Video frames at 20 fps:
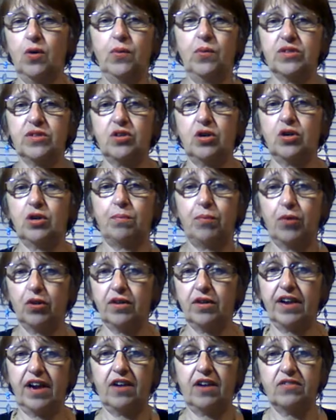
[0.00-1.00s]
wasn't going to pull
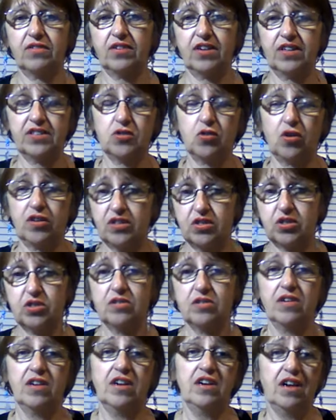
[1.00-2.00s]
it out, I started
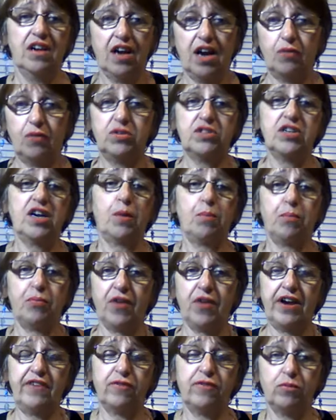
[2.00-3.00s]
I would take a
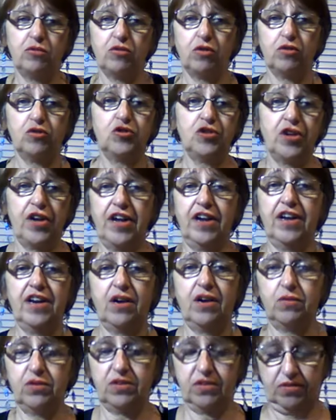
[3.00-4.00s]
break from crocheting and I
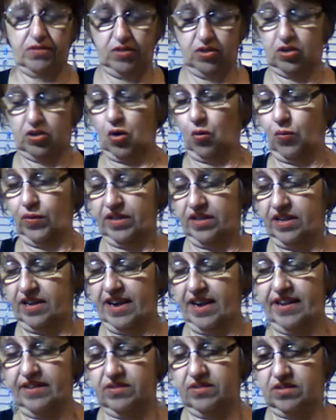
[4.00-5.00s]
would sew in the
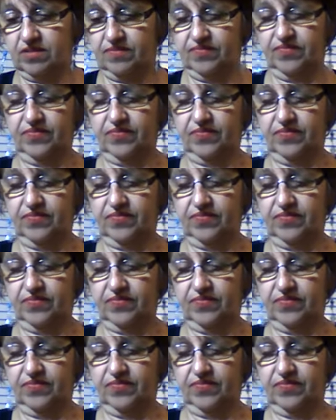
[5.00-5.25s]
ends.